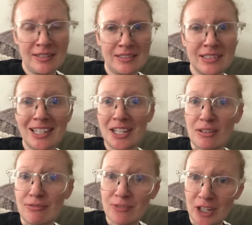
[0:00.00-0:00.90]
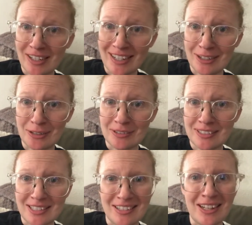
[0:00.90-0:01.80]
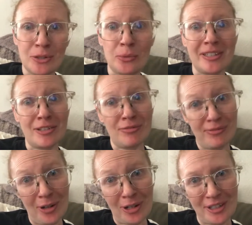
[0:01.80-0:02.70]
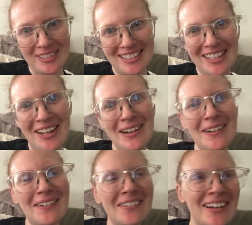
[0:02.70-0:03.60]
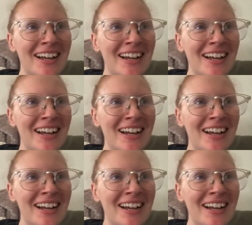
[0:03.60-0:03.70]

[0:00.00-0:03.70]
letting a fart out, it's not always a fart, so